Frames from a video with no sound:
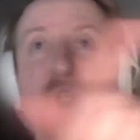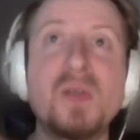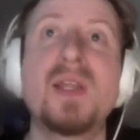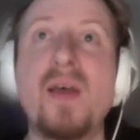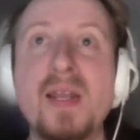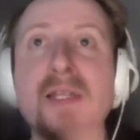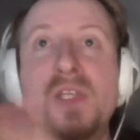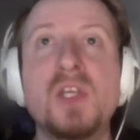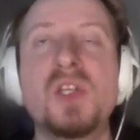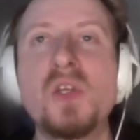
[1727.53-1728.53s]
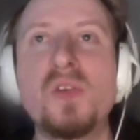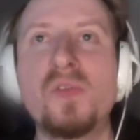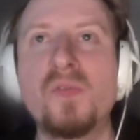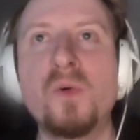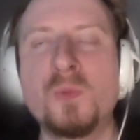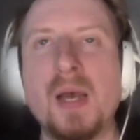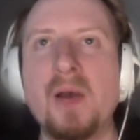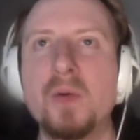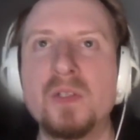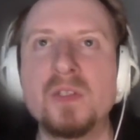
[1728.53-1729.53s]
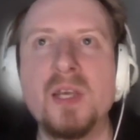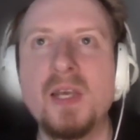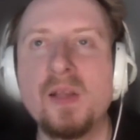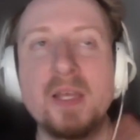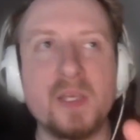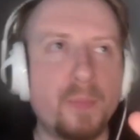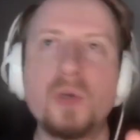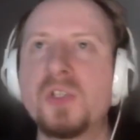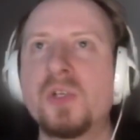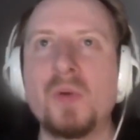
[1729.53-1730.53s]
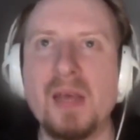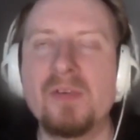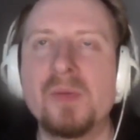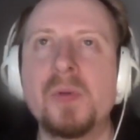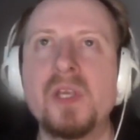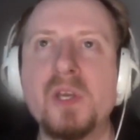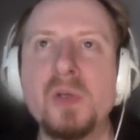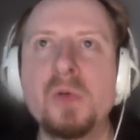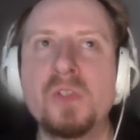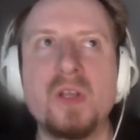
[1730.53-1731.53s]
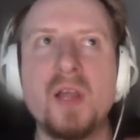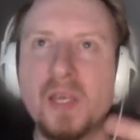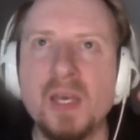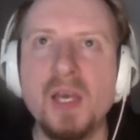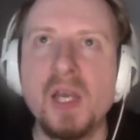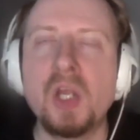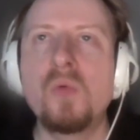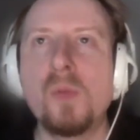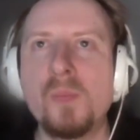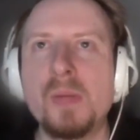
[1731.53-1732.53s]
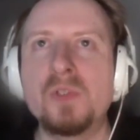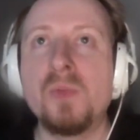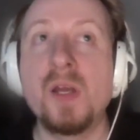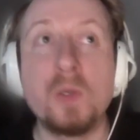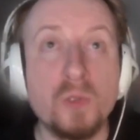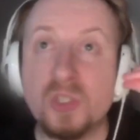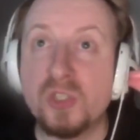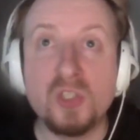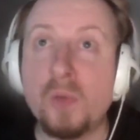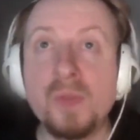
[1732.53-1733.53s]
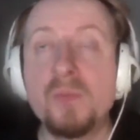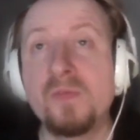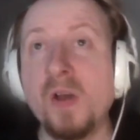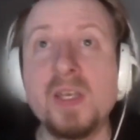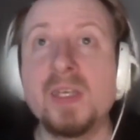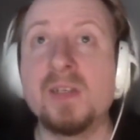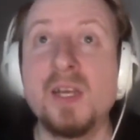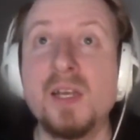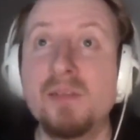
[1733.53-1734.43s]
So you could do your lightning, you could do your Force powers, like your push or whatever, but you can also like corrupt people's mind or just stop them fighting.